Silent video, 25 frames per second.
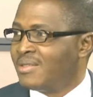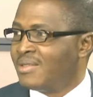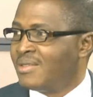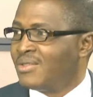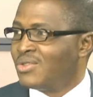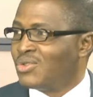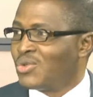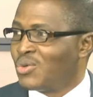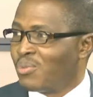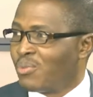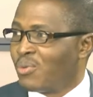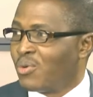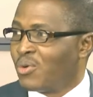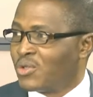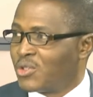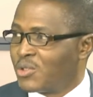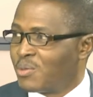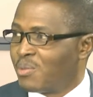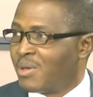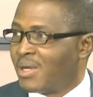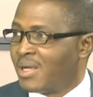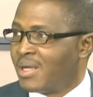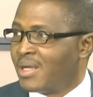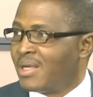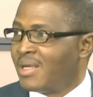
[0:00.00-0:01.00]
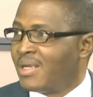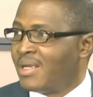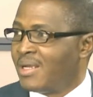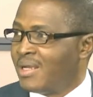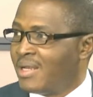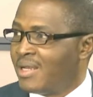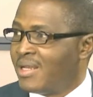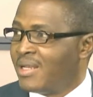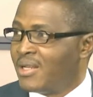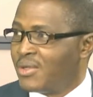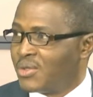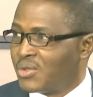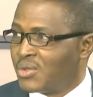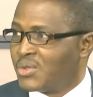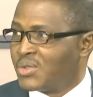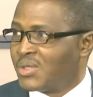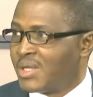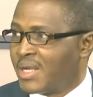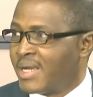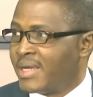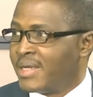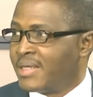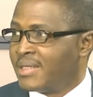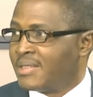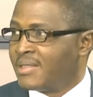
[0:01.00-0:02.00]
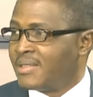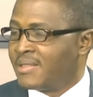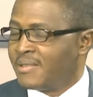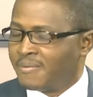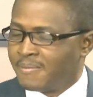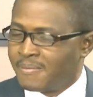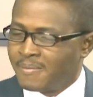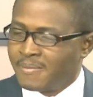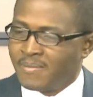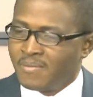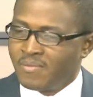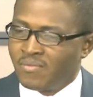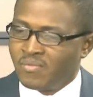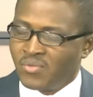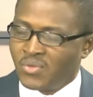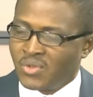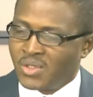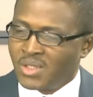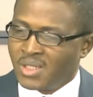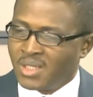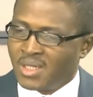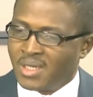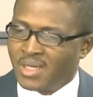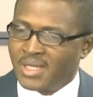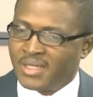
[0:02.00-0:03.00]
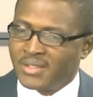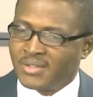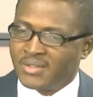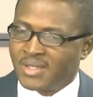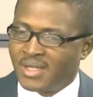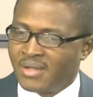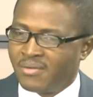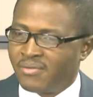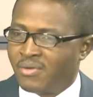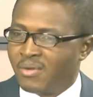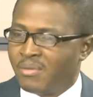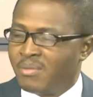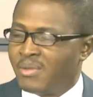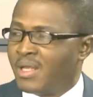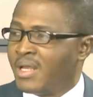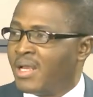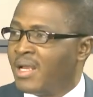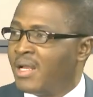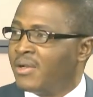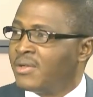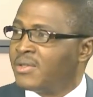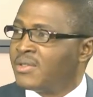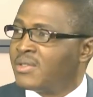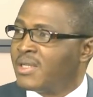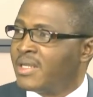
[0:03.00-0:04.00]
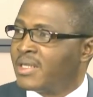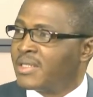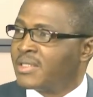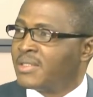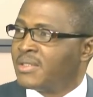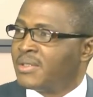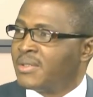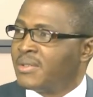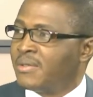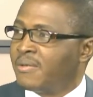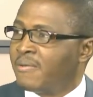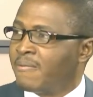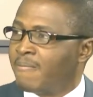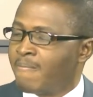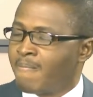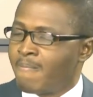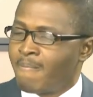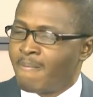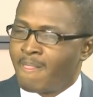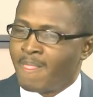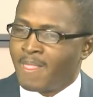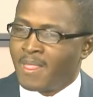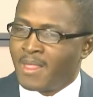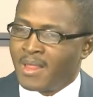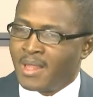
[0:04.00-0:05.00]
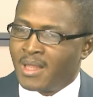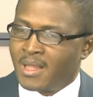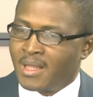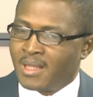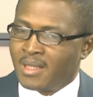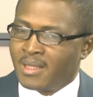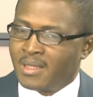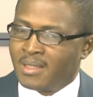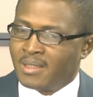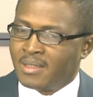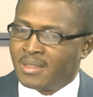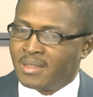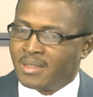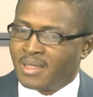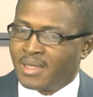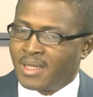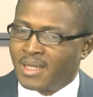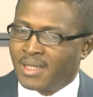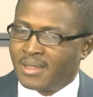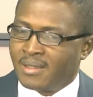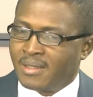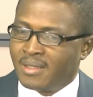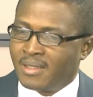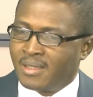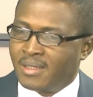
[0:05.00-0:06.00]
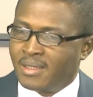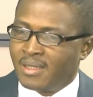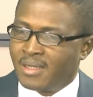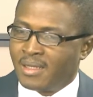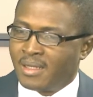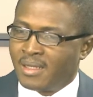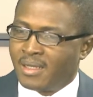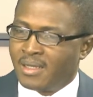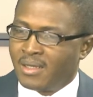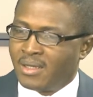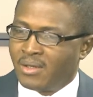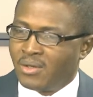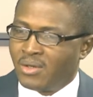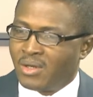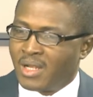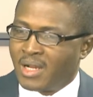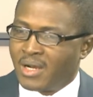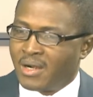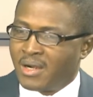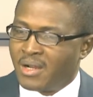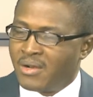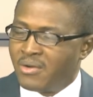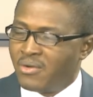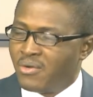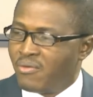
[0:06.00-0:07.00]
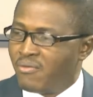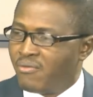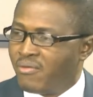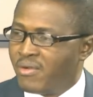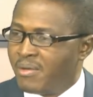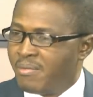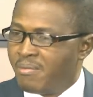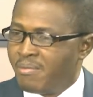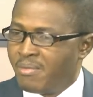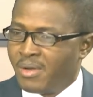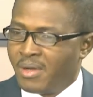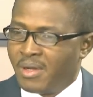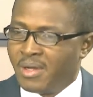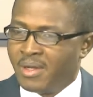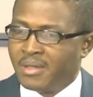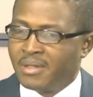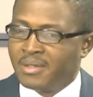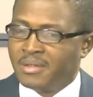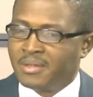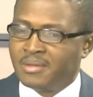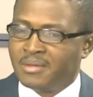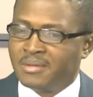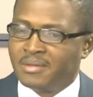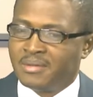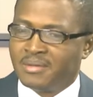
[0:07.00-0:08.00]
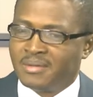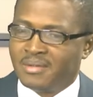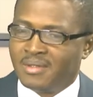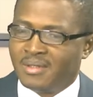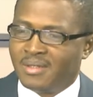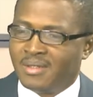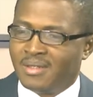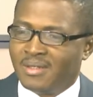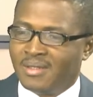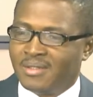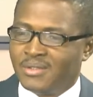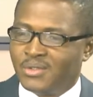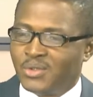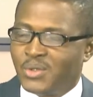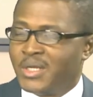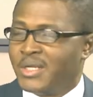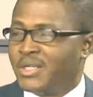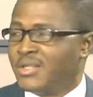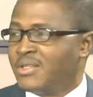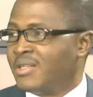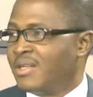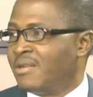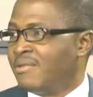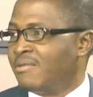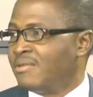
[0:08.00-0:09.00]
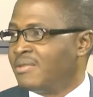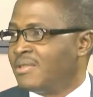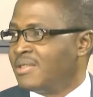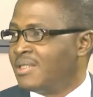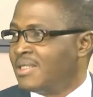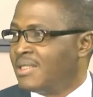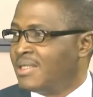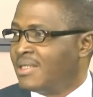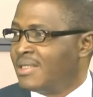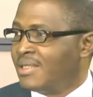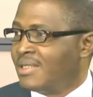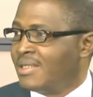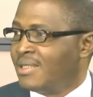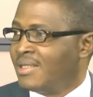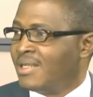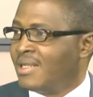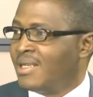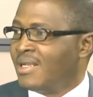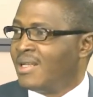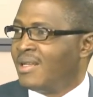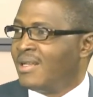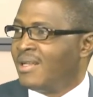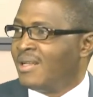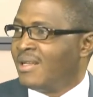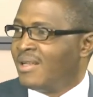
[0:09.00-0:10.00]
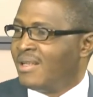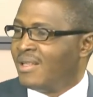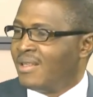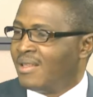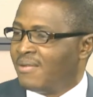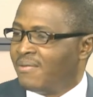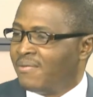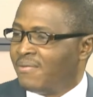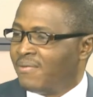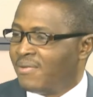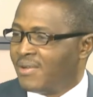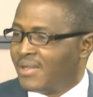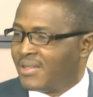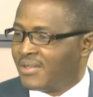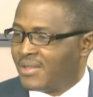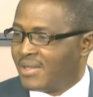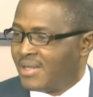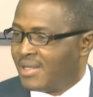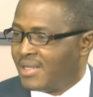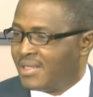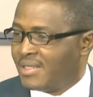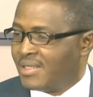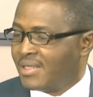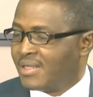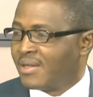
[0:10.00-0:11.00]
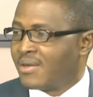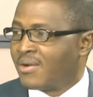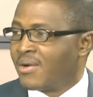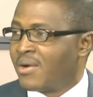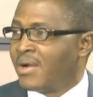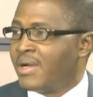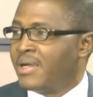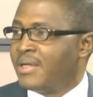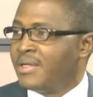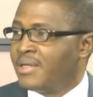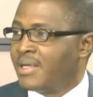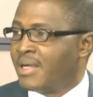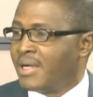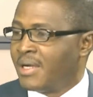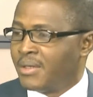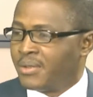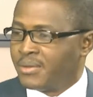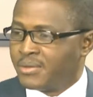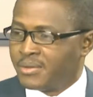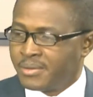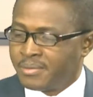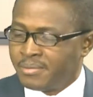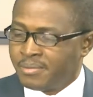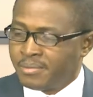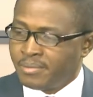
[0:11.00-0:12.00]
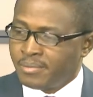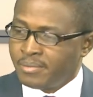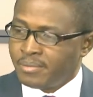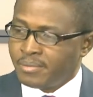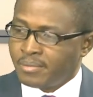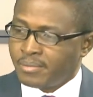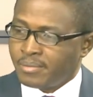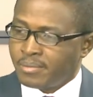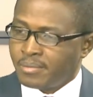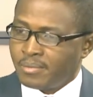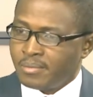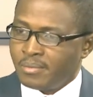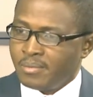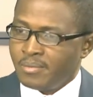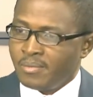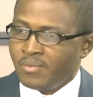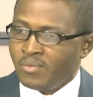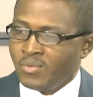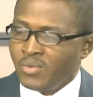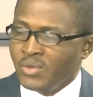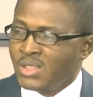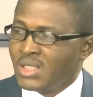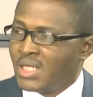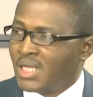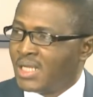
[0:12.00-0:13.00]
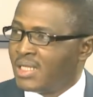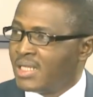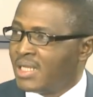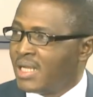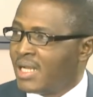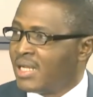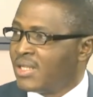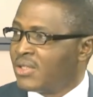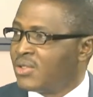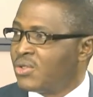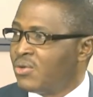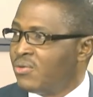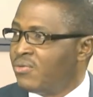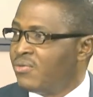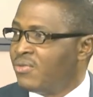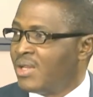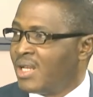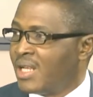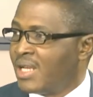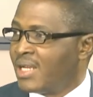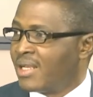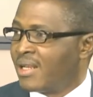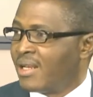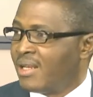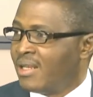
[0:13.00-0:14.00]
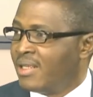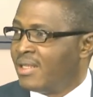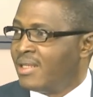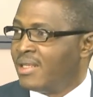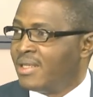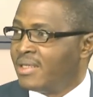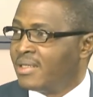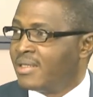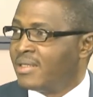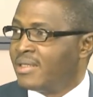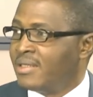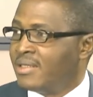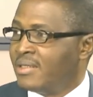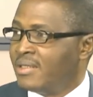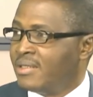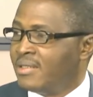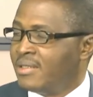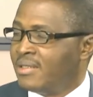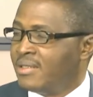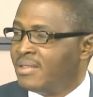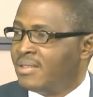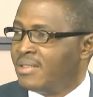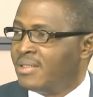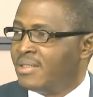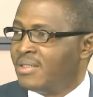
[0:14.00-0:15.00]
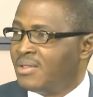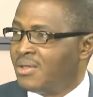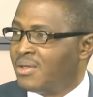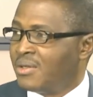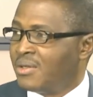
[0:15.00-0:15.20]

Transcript: to prosper in a society. Let's start from the health sector. I think around November 2017, the First Lady cried out that the Aso Villa Clinic did not